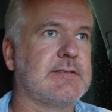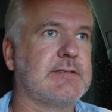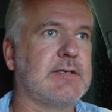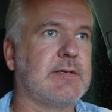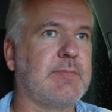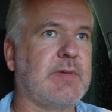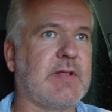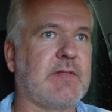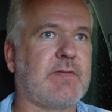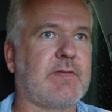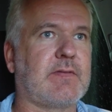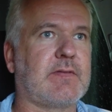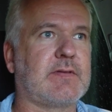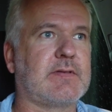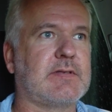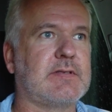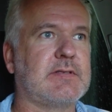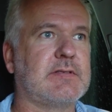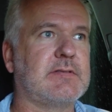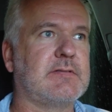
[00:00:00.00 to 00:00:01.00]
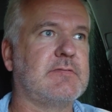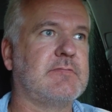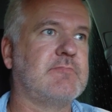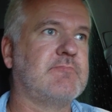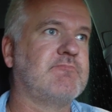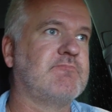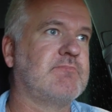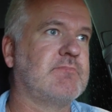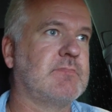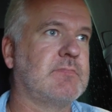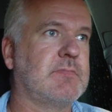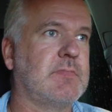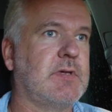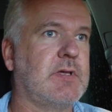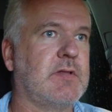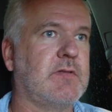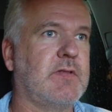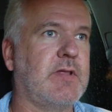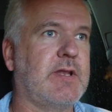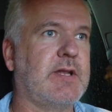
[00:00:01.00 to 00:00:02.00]
a bit
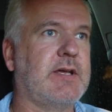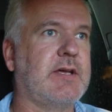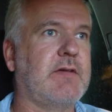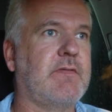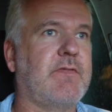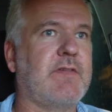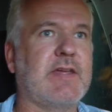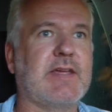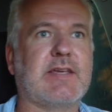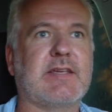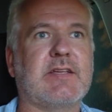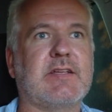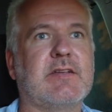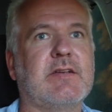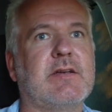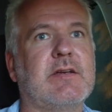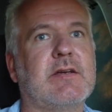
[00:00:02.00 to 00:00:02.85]
that I think